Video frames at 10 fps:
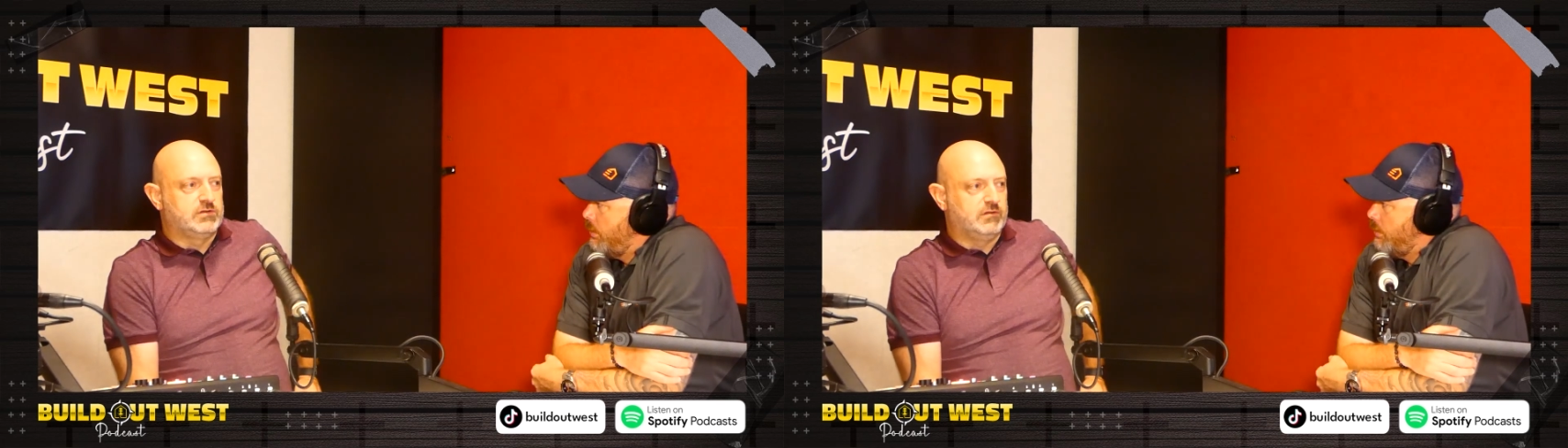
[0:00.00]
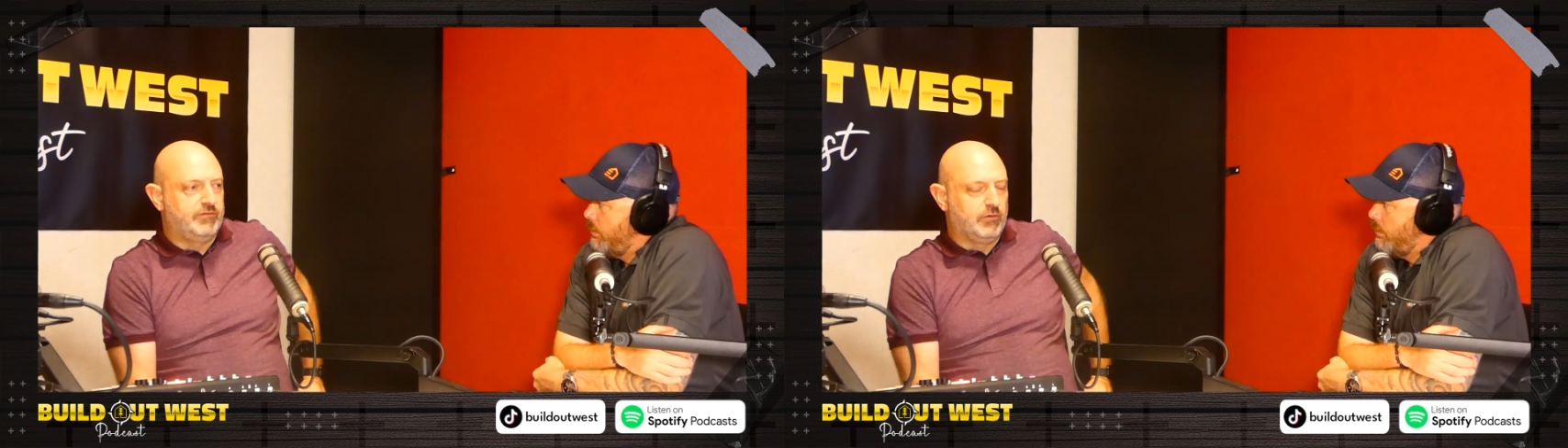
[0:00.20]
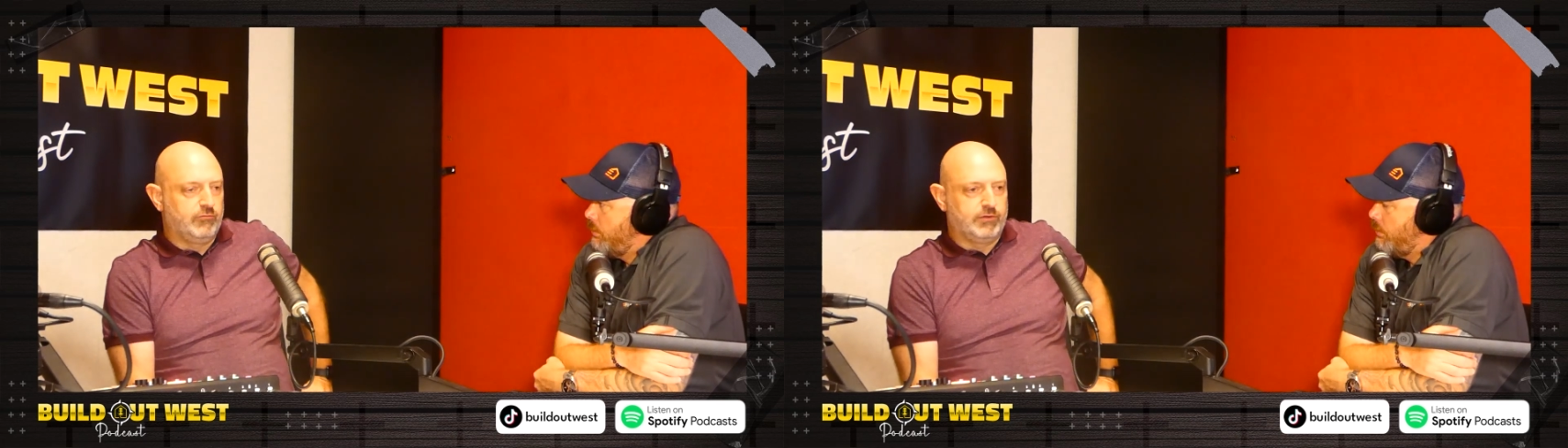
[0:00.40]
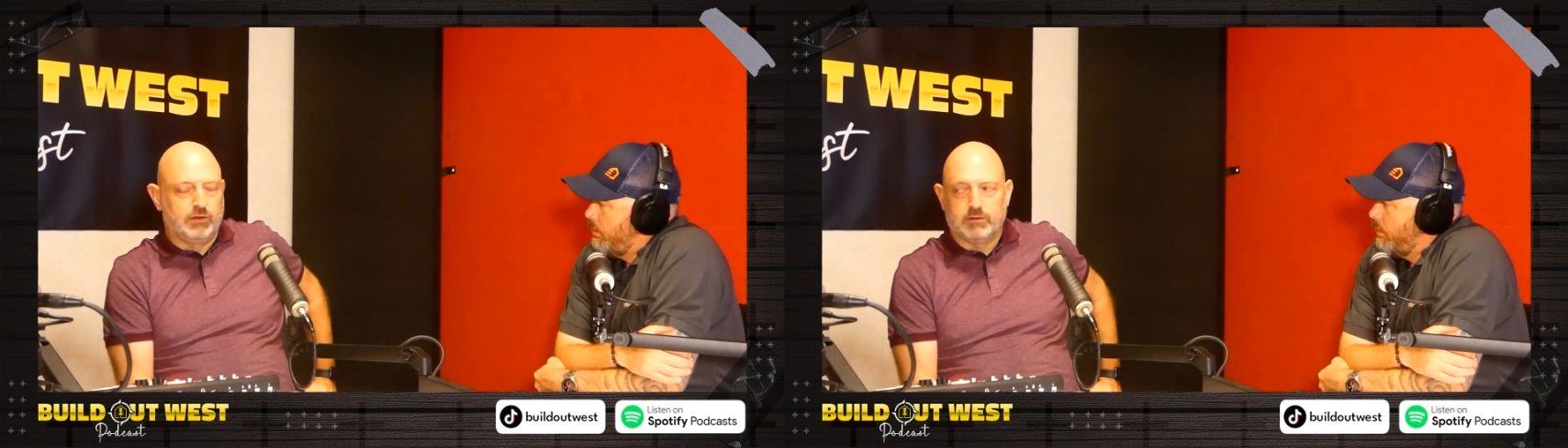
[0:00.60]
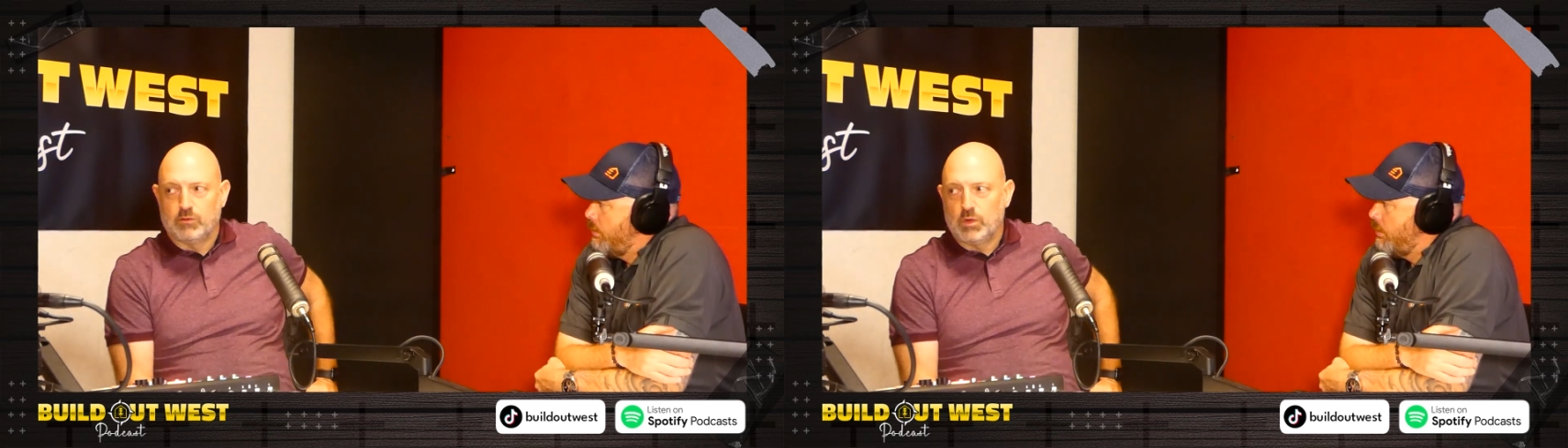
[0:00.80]
at
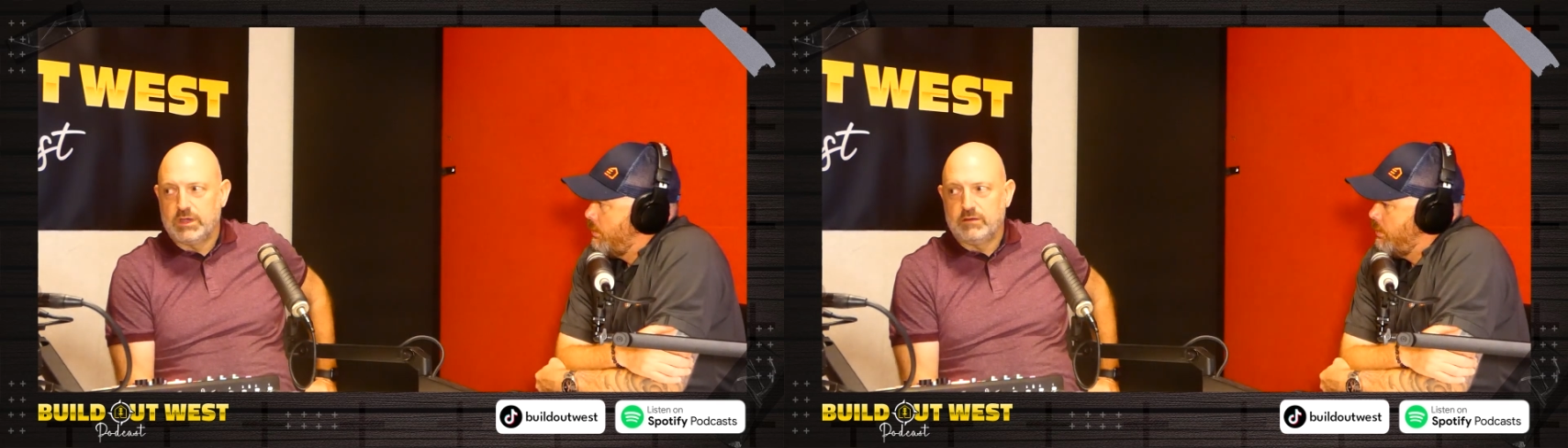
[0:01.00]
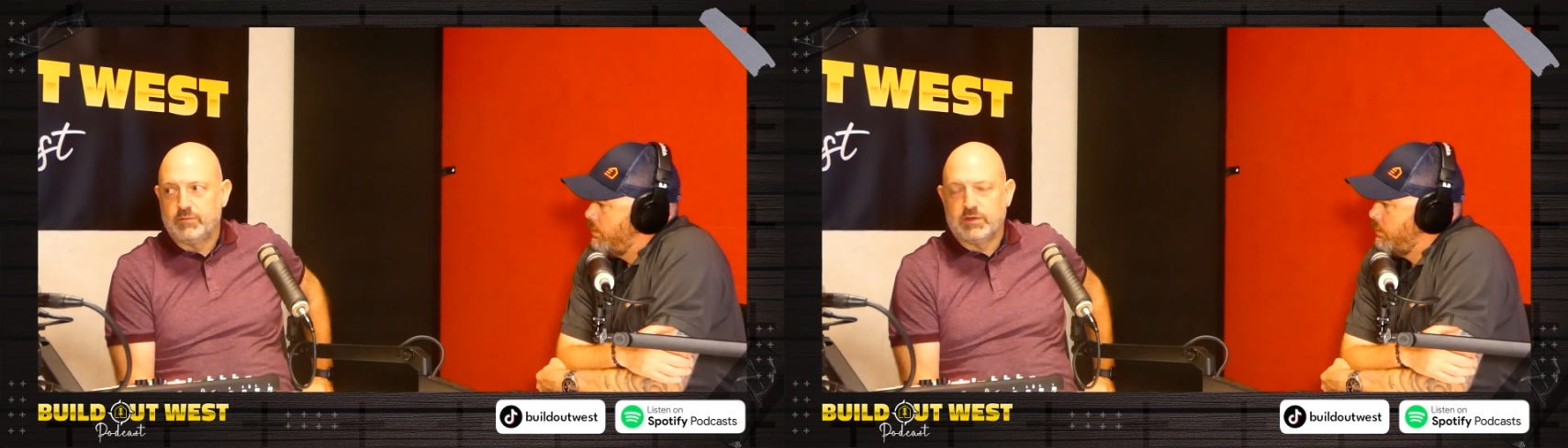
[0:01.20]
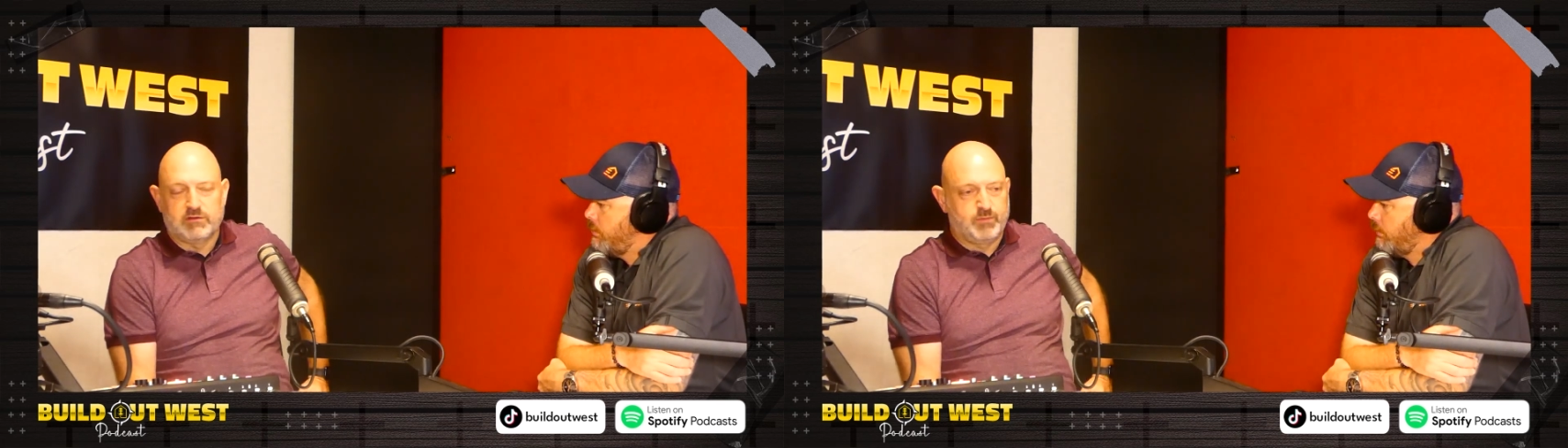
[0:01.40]
$400 a week because